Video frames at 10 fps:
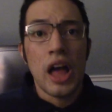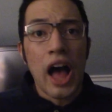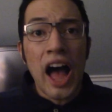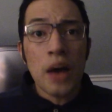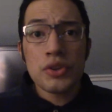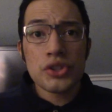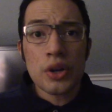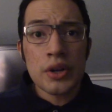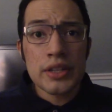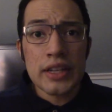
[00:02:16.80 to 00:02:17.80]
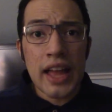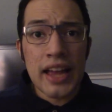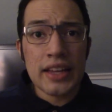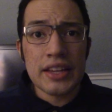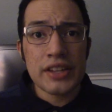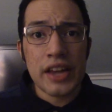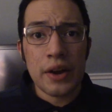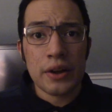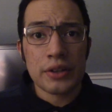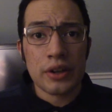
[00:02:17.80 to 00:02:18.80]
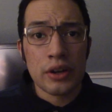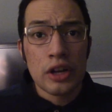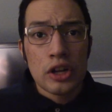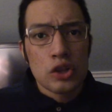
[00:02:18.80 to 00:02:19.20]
I was starting to like his character.